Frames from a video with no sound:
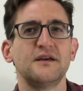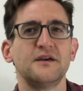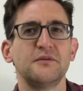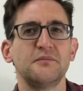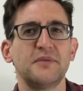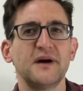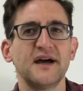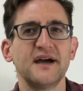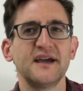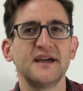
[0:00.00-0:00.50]

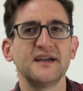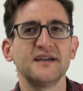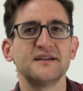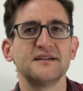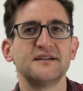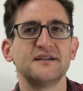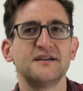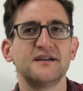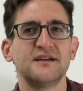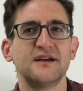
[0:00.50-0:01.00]
by
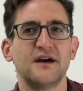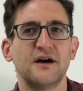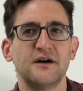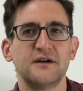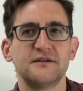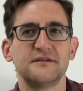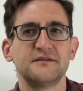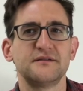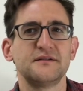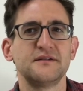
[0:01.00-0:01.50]

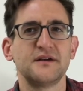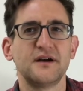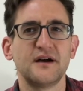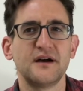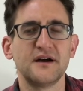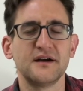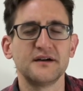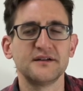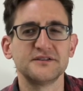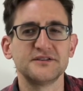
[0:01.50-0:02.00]

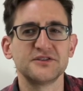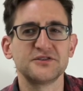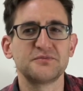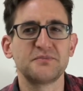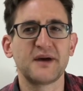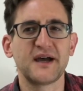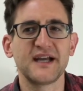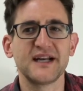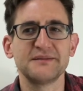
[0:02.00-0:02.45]
just buying